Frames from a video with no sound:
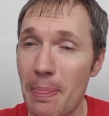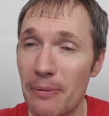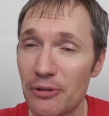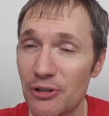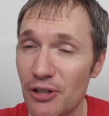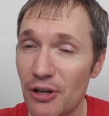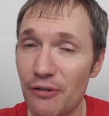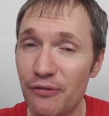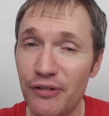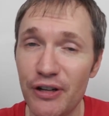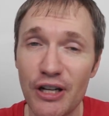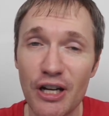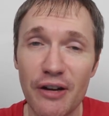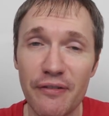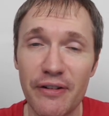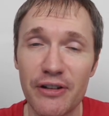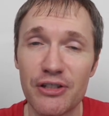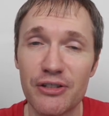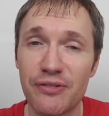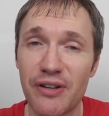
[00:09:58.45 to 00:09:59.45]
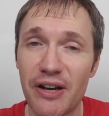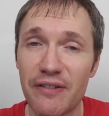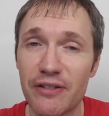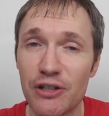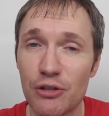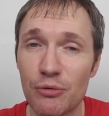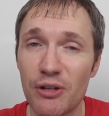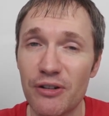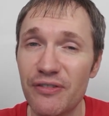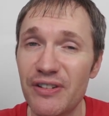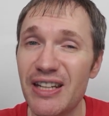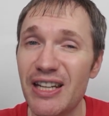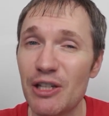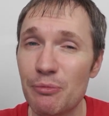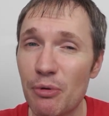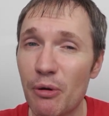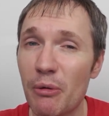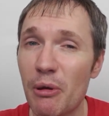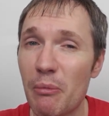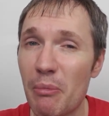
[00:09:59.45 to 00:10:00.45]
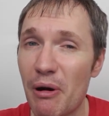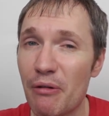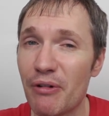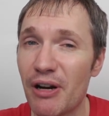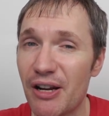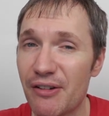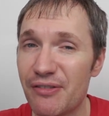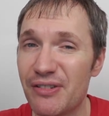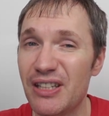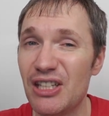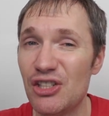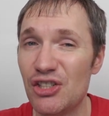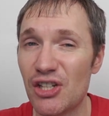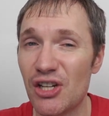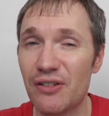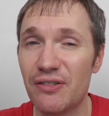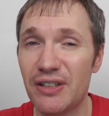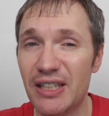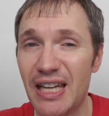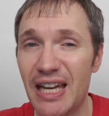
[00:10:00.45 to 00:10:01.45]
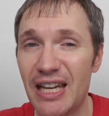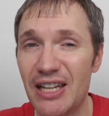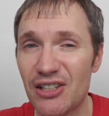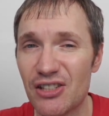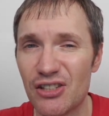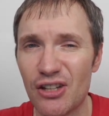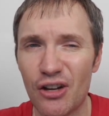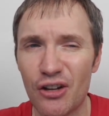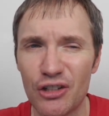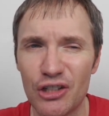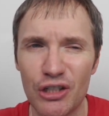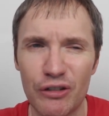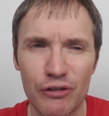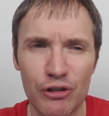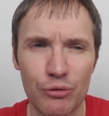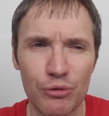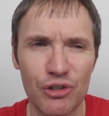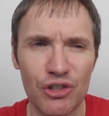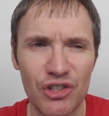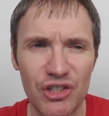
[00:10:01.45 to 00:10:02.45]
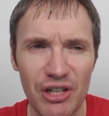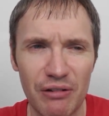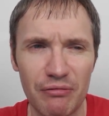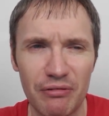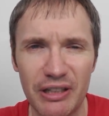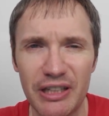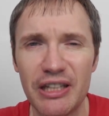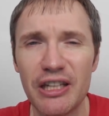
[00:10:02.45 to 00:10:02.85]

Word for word: So 3.5 out of 5 this one. I think that's probably about right for these Jaffa Cakes that aren't the orange ones generally.